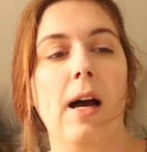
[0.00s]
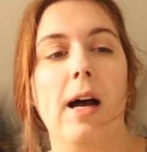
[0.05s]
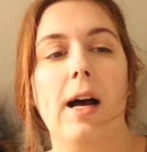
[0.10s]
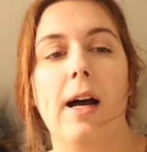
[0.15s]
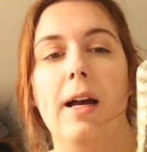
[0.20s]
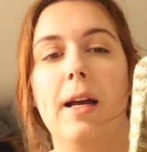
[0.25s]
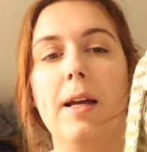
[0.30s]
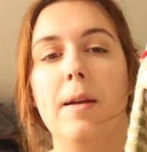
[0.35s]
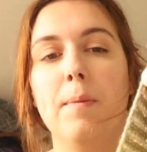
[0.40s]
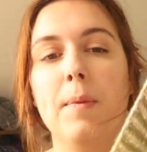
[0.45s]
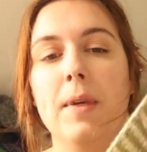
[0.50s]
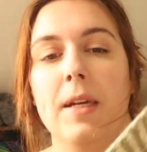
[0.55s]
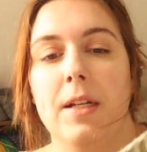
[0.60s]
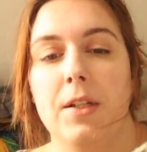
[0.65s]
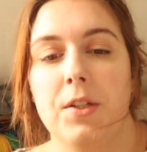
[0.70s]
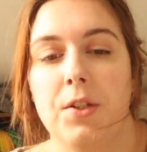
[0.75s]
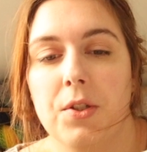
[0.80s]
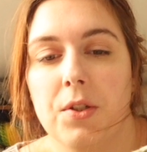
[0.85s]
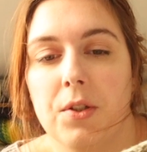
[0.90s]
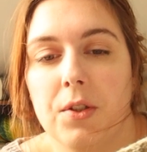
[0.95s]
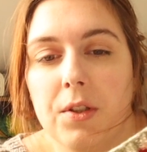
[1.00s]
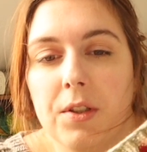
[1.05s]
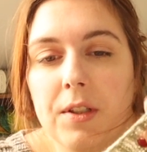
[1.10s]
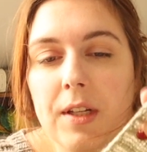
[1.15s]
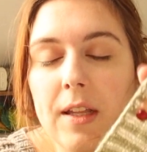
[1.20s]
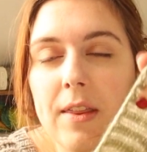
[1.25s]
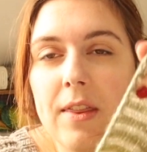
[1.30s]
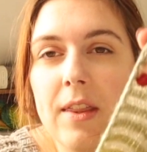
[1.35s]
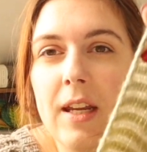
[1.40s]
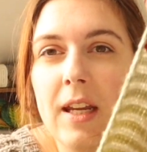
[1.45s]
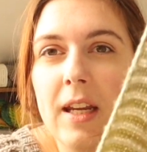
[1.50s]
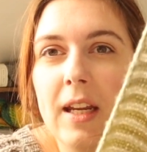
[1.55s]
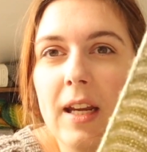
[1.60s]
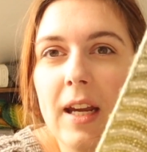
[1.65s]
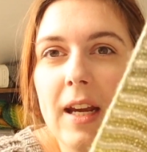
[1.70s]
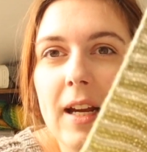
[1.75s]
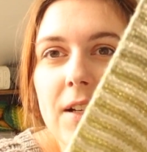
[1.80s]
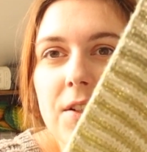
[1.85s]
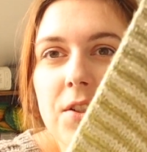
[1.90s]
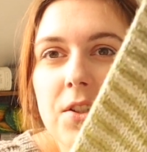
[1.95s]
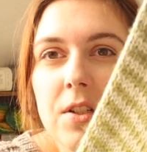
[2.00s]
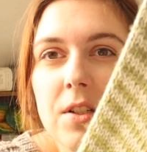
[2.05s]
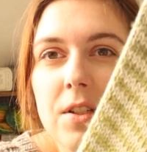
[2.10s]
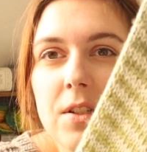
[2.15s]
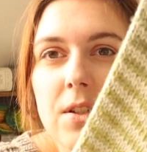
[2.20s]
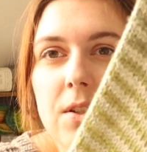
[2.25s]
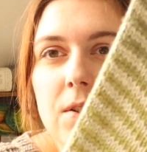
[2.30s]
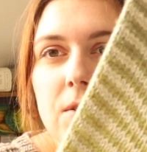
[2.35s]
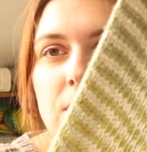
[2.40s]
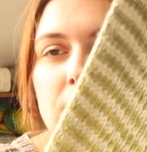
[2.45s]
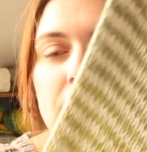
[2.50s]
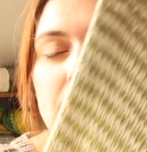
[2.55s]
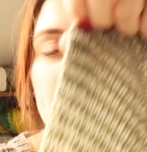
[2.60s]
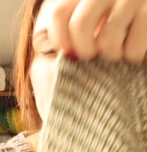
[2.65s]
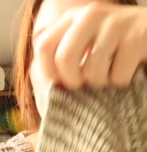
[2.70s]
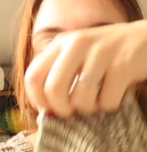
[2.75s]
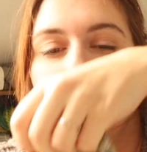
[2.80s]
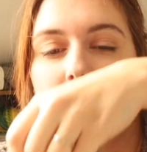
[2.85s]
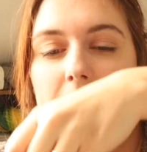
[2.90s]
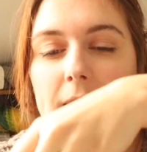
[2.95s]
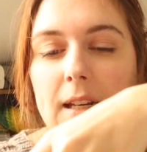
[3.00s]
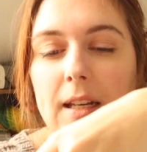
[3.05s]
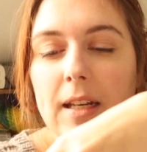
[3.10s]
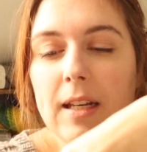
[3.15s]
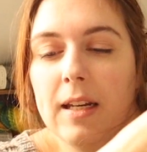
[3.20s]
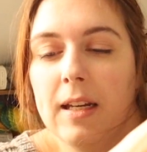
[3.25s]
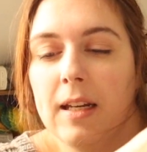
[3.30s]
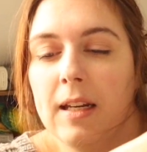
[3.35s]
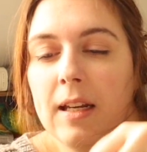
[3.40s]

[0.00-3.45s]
I made sure that the edges look clean.